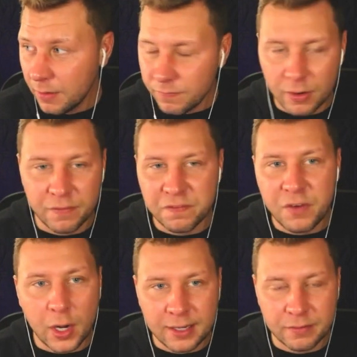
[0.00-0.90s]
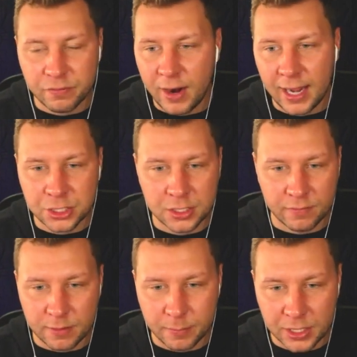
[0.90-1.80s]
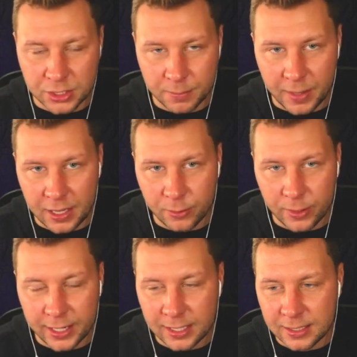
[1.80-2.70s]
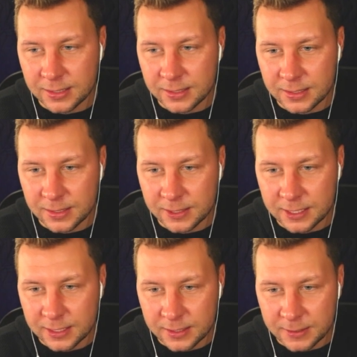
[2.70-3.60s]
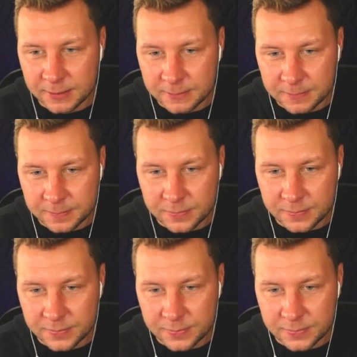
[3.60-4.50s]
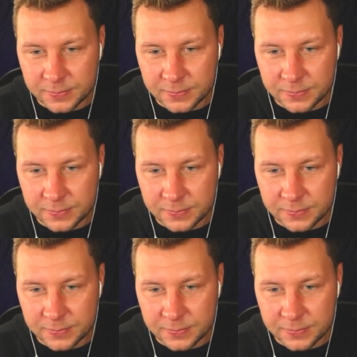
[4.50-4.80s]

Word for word: For a fucking fraction of the budget, by the way. Became the protectress of